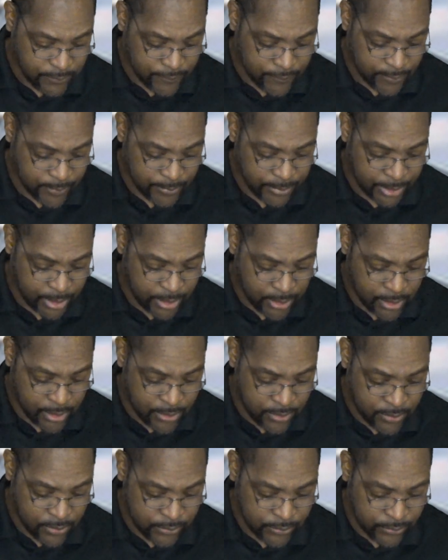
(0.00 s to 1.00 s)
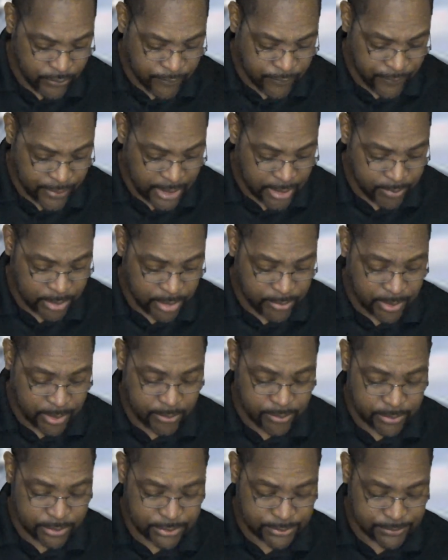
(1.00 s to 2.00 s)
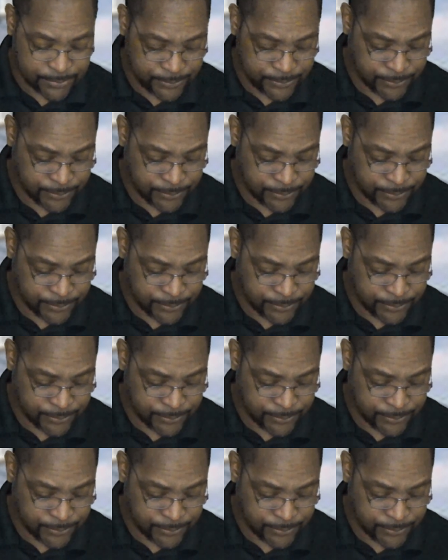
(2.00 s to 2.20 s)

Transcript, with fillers: from their own family members.